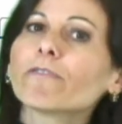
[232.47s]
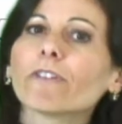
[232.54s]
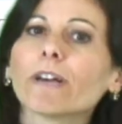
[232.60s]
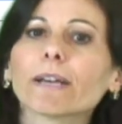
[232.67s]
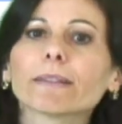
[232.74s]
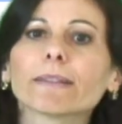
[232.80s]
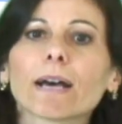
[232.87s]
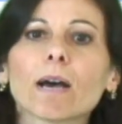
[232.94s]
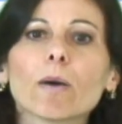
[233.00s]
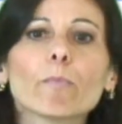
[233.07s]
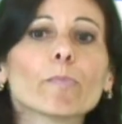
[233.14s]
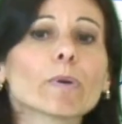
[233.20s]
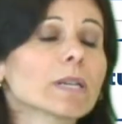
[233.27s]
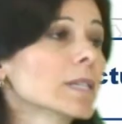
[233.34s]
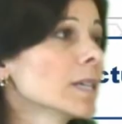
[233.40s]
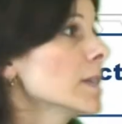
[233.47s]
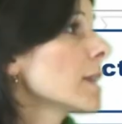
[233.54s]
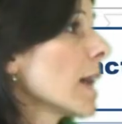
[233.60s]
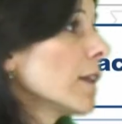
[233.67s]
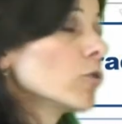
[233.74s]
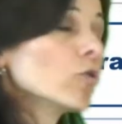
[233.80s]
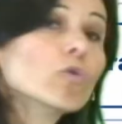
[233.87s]
presenting the
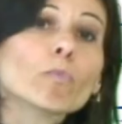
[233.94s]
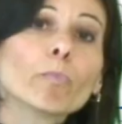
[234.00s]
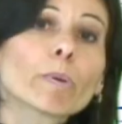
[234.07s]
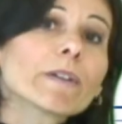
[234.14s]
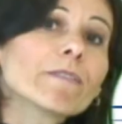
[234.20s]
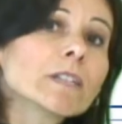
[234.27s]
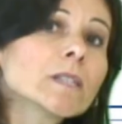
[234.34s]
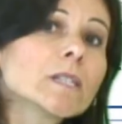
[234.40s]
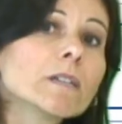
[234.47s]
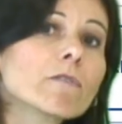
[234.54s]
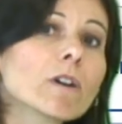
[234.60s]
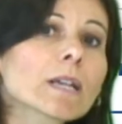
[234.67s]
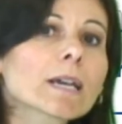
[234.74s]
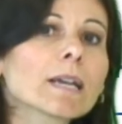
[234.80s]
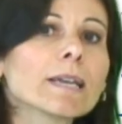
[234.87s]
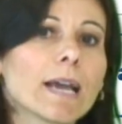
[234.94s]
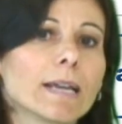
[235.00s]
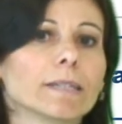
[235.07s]
client with an estimate.